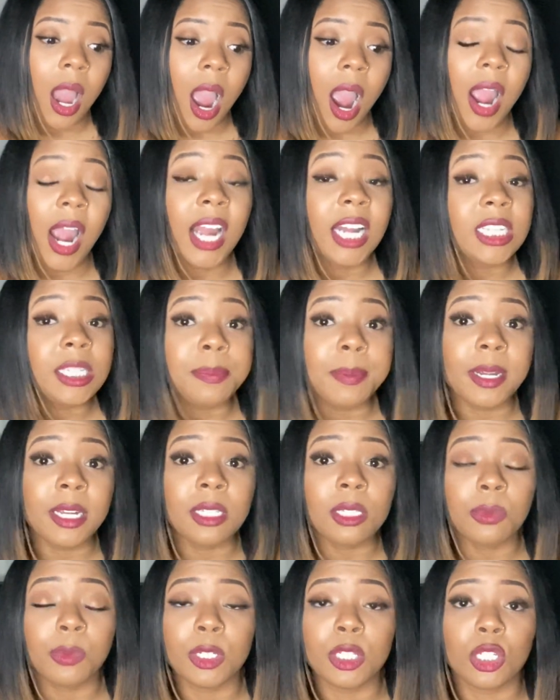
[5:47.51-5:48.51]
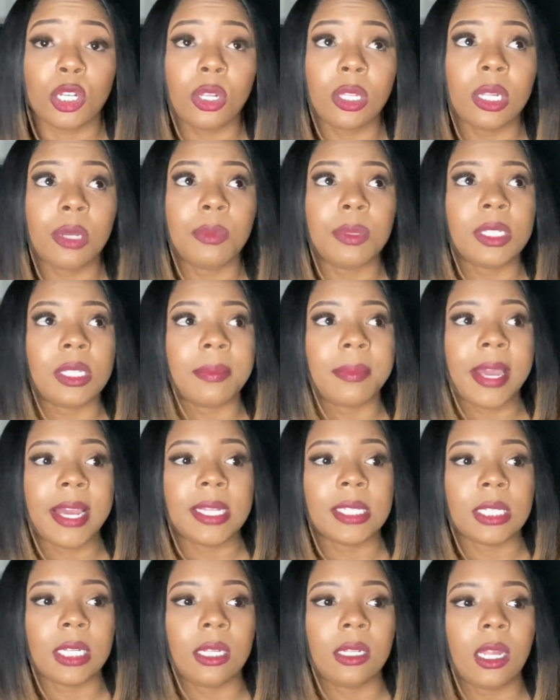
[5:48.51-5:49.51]
Our experience with Jolie was
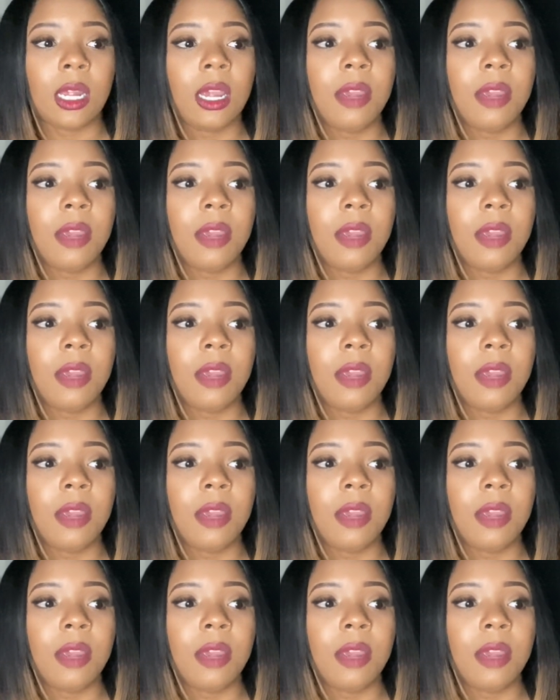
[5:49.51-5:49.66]
amazing.